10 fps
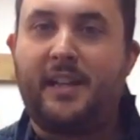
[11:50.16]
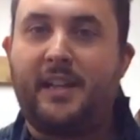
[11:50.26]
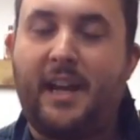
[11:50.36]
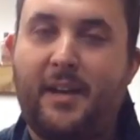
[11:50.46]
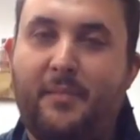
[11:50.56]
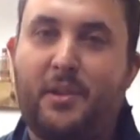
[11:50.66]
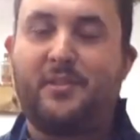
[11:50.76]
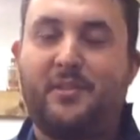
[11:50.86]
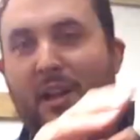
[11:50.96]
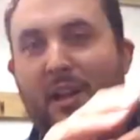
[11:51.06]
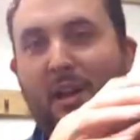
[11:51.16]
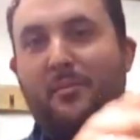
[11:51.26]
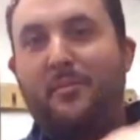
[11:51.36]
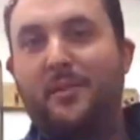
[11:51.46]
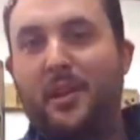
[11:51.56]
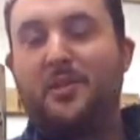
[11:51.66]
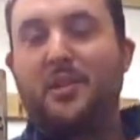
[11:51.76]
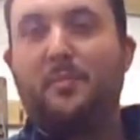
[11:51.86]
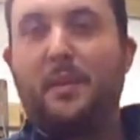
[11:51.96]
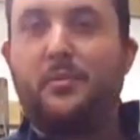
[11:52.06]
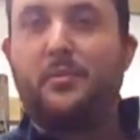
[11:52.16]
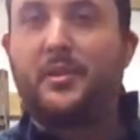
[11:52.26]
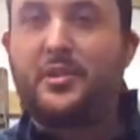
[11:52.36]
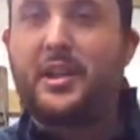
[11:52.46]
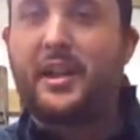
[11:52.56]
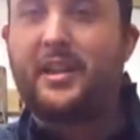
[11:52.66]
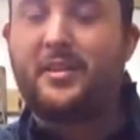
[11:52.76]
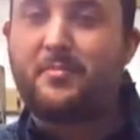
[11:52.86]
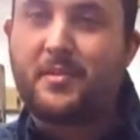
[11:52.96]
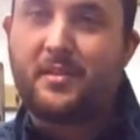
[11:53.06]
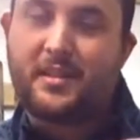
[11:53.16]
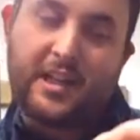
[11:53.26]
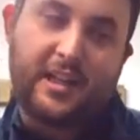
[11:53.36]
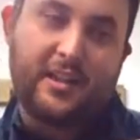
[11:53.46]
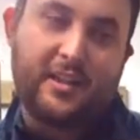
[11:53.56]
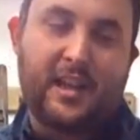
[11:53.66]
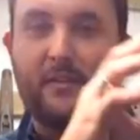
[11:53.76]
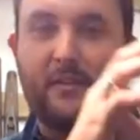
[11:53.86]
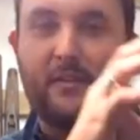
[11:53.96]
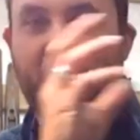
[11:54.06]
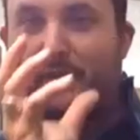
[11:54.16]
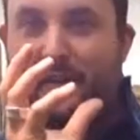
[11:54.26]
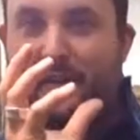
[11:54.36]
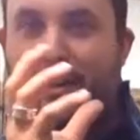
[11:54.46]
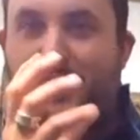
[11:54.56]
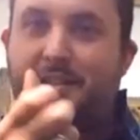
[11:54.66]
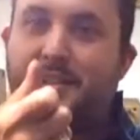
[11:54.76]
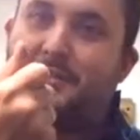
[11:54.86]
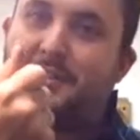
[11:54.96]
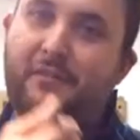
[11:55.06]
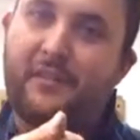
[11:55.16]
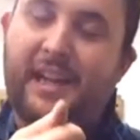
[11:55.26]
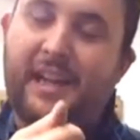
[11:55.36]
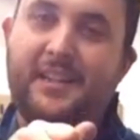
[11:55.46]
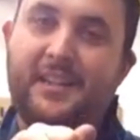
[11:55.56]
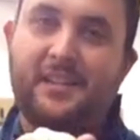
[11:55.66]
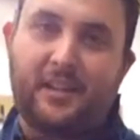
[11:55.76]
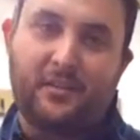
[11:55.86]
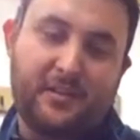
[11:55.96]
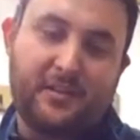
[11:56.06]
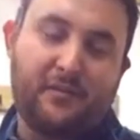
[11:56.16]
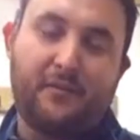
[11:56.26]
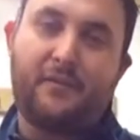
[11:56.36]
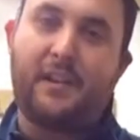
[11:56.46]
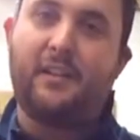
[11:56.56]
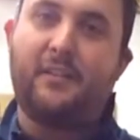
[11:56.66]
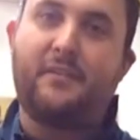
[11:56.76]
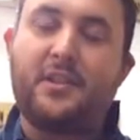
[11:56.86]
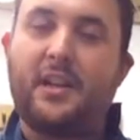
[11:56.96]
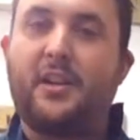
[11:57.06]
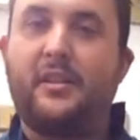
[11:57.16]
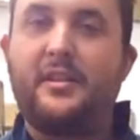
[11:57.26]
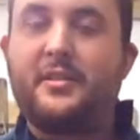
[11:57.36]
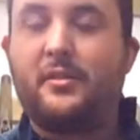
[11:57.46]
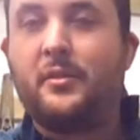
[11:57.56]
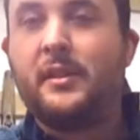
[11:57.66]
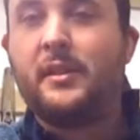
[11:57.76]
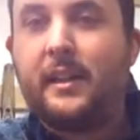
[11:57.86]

Yeah, because no no two people can check it. They're the same. They've got different eyes, they've got different hands, they've got different feel of the checkering tool.